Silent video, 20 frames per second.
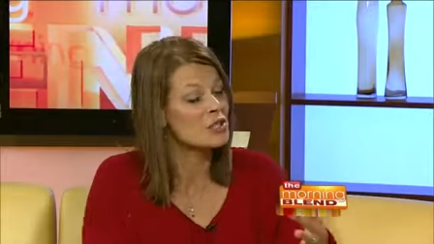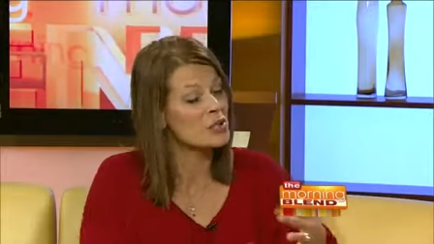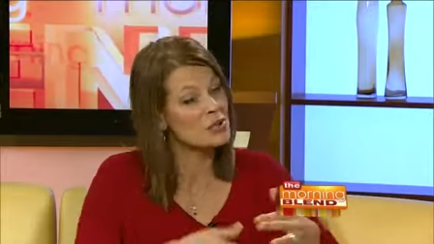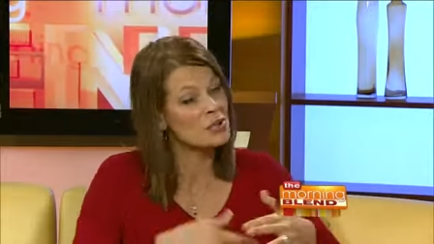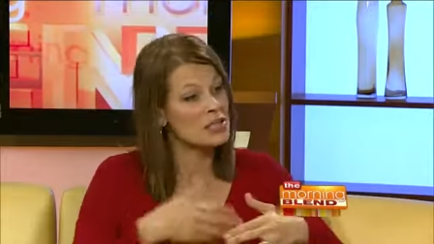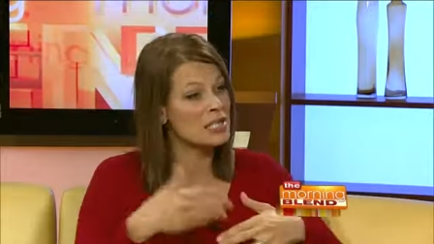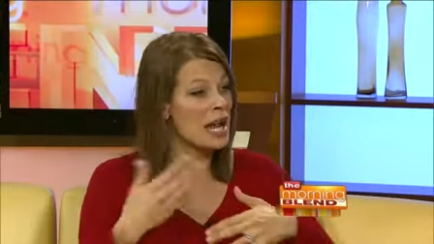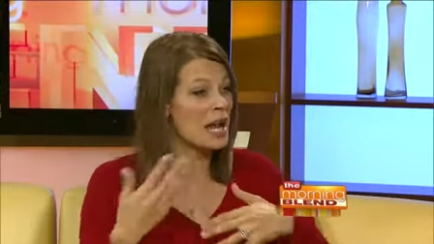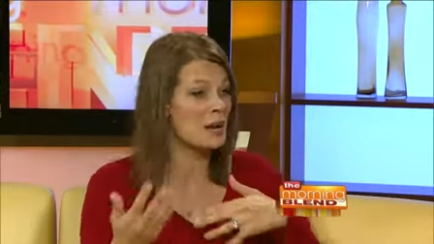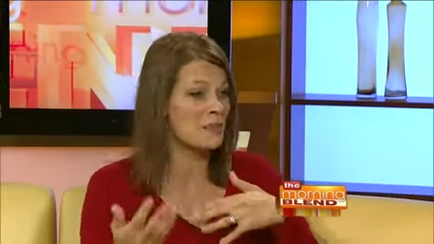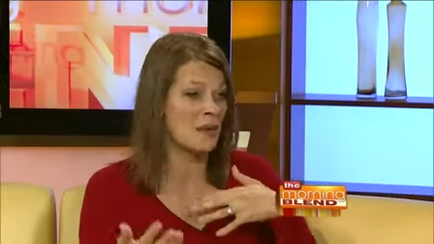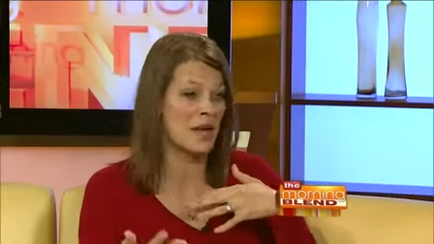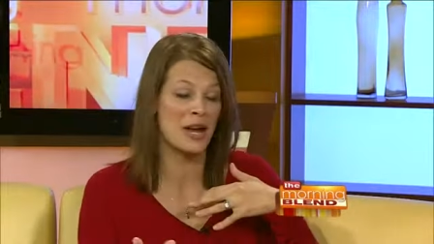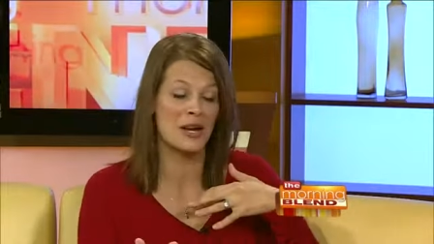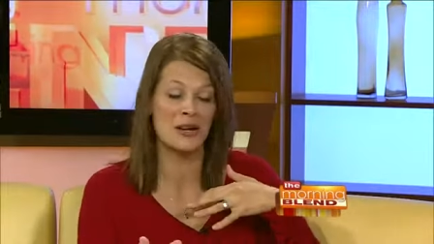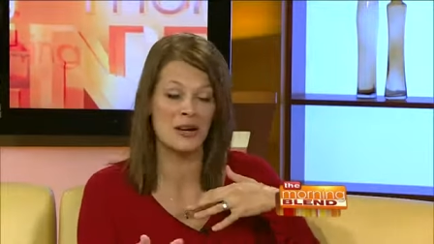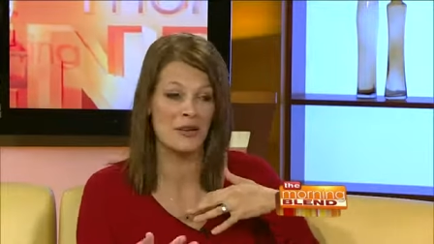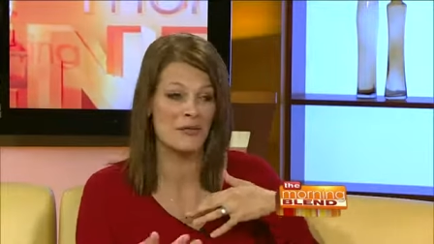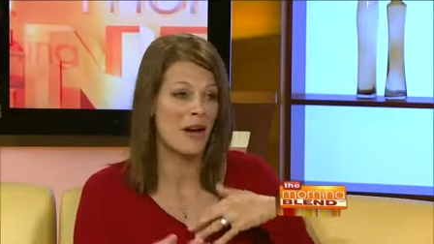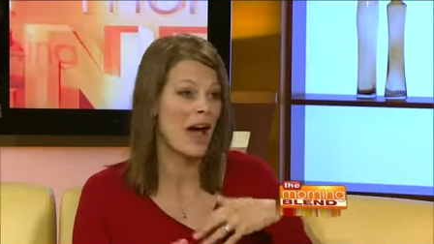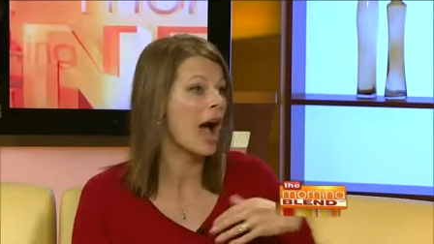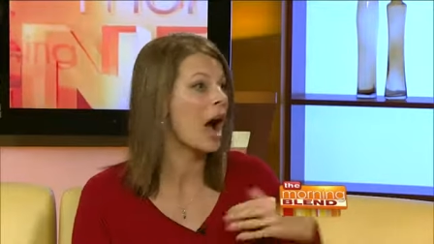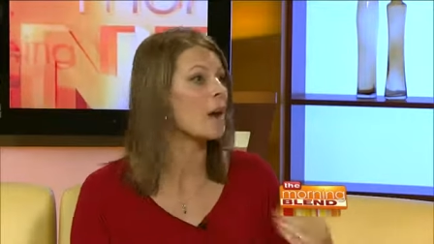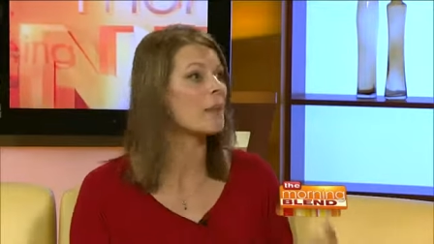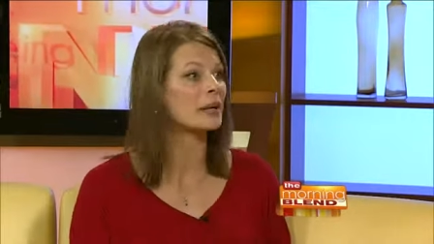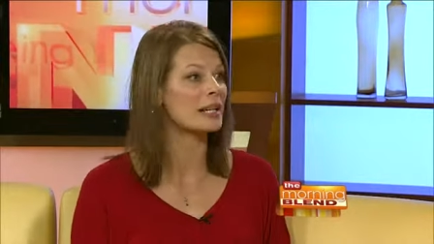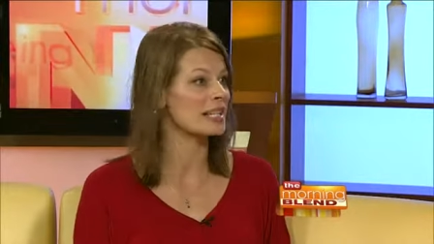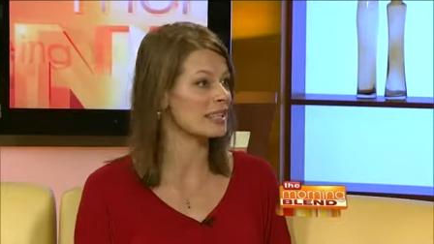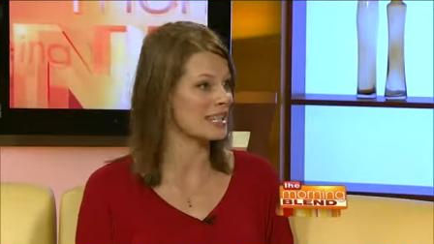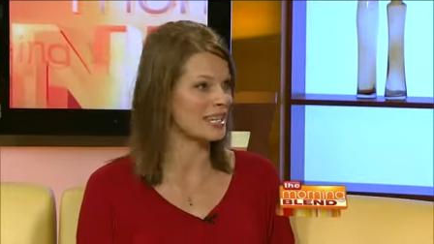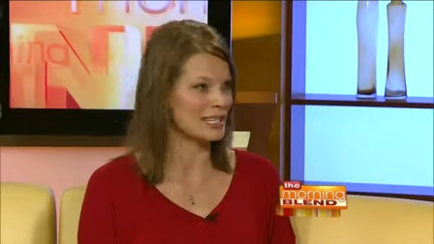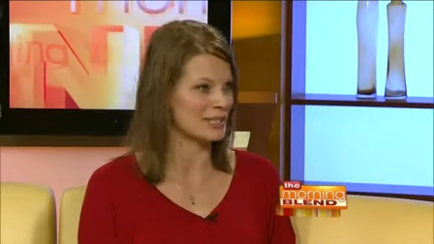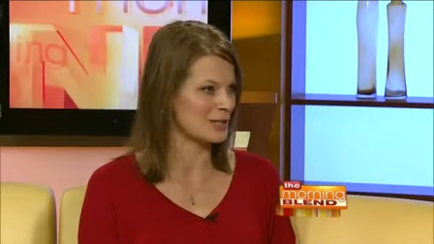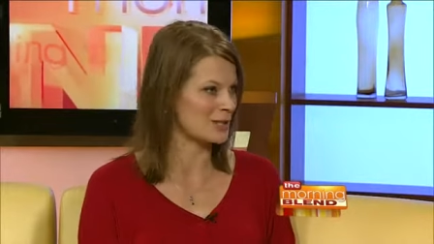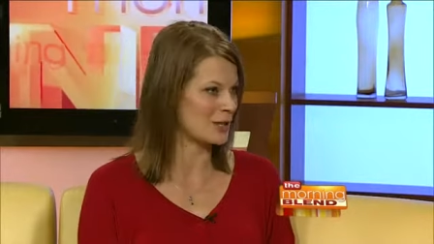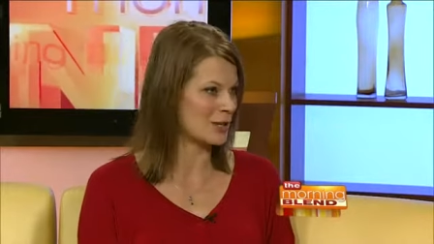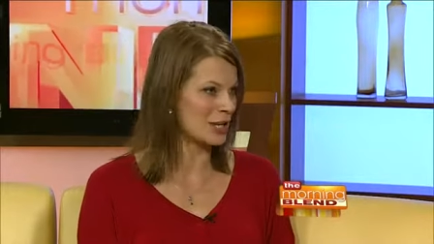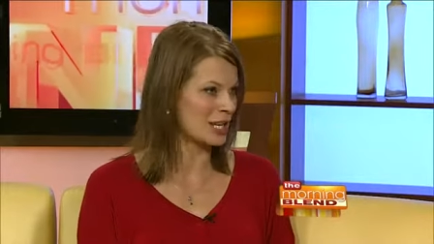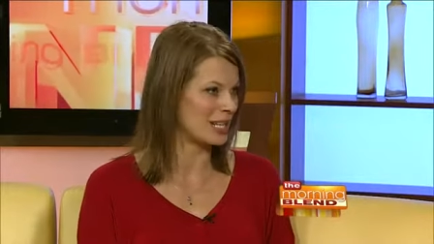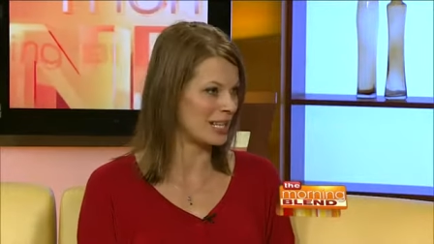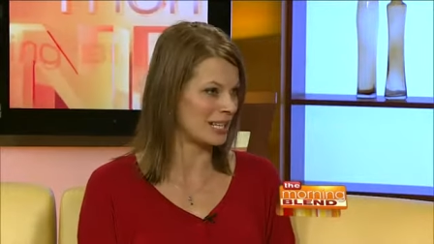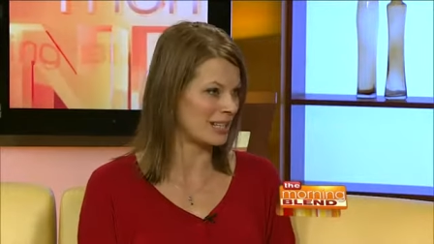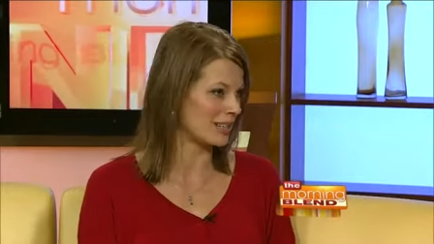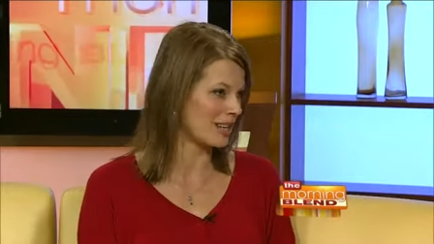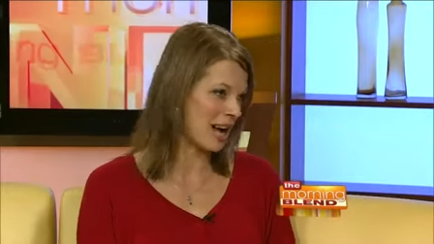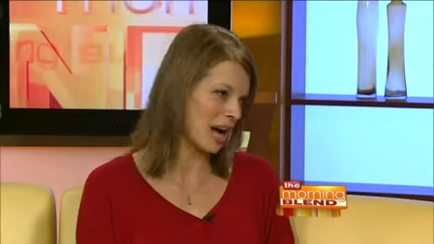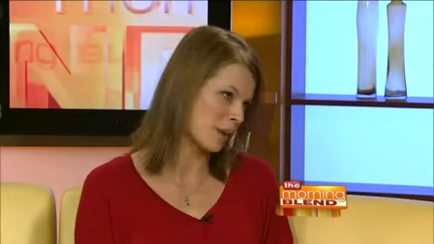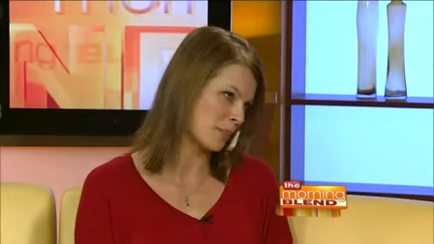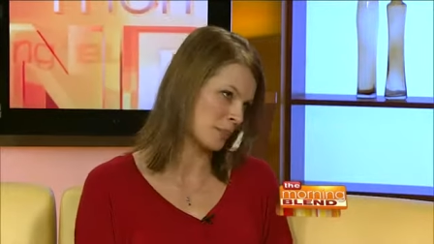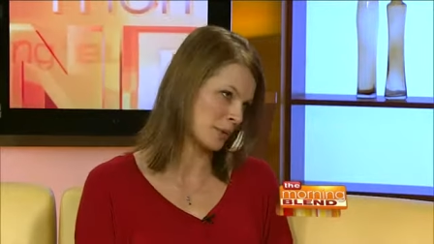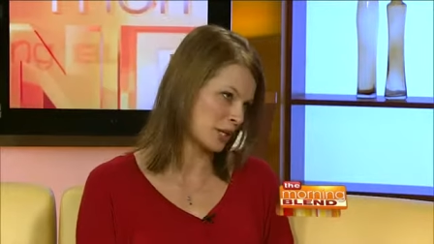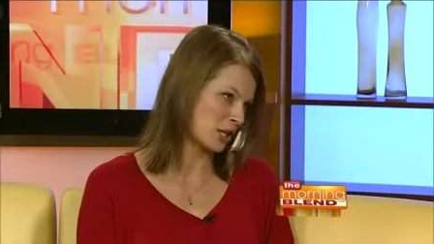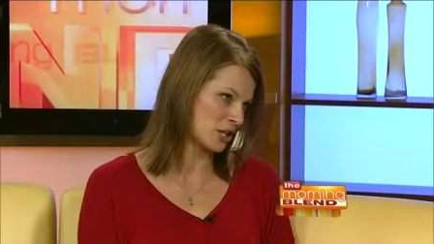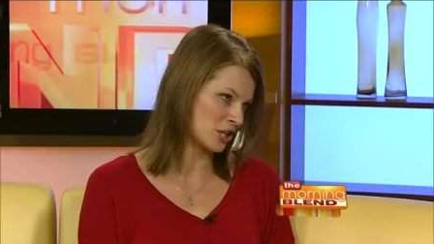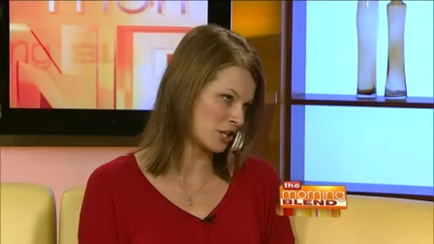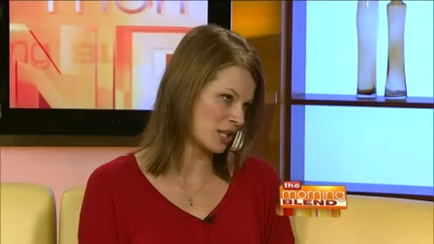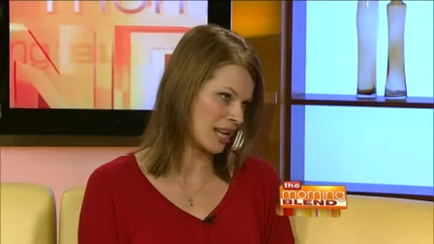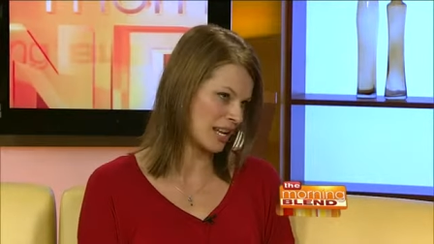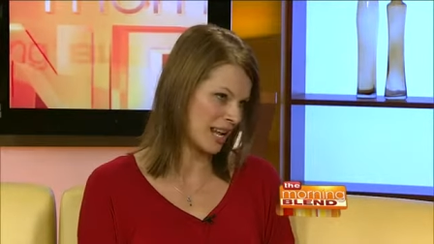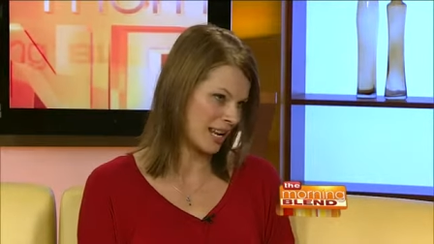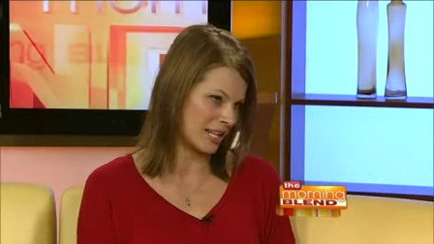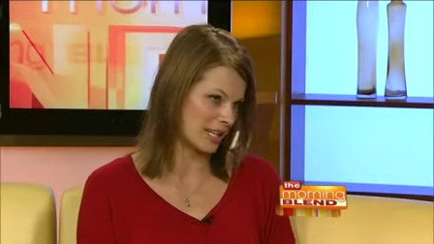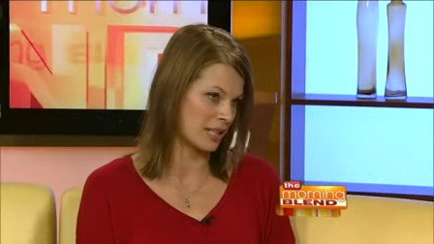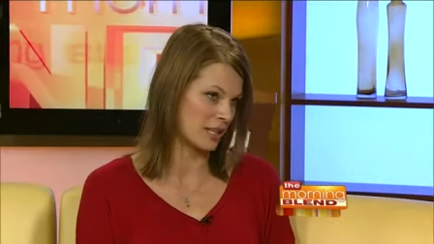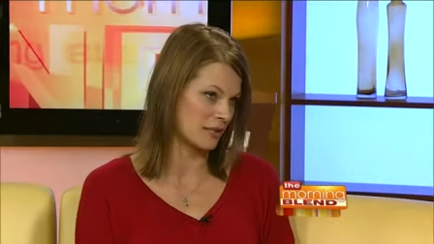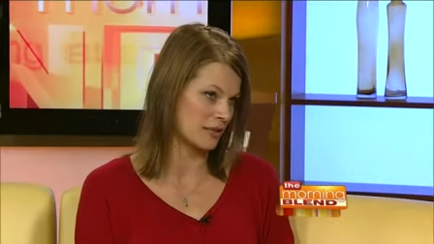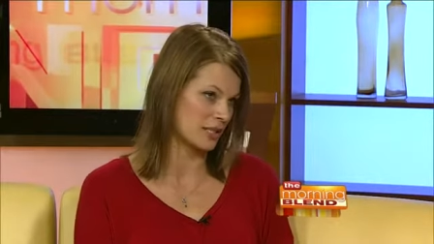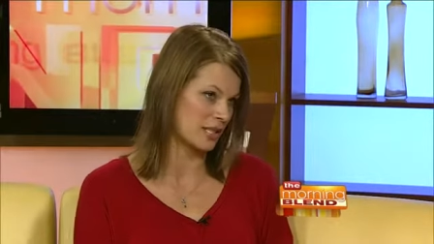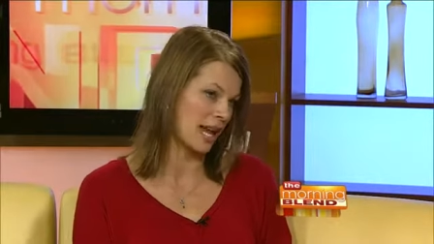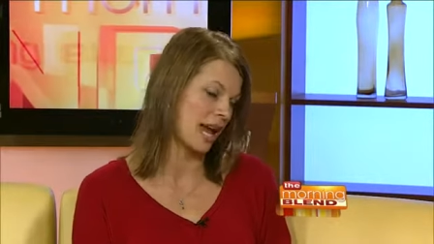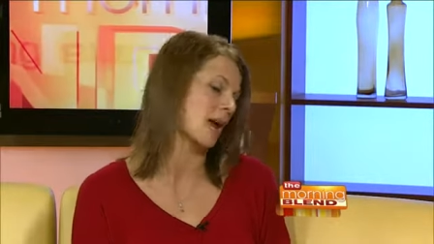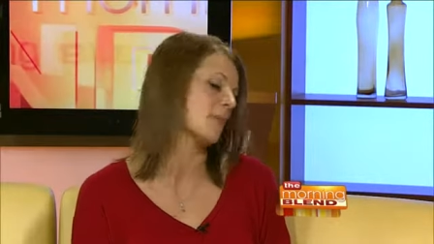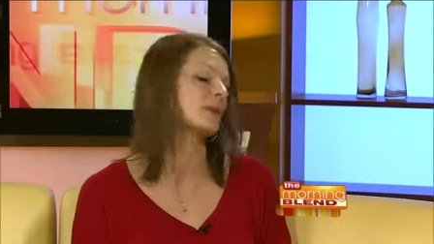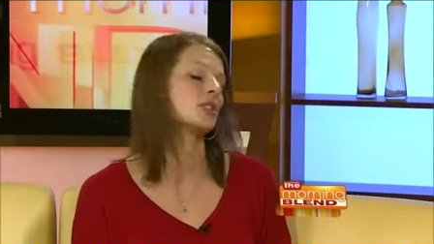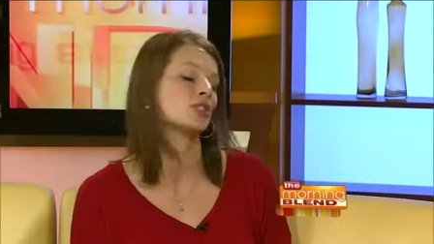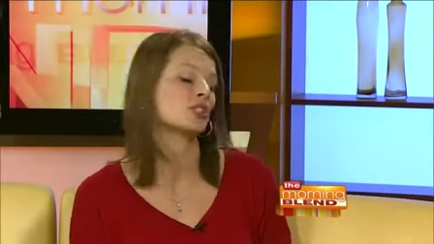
So it's not a matter of how many things you're getting accomplished at any given time.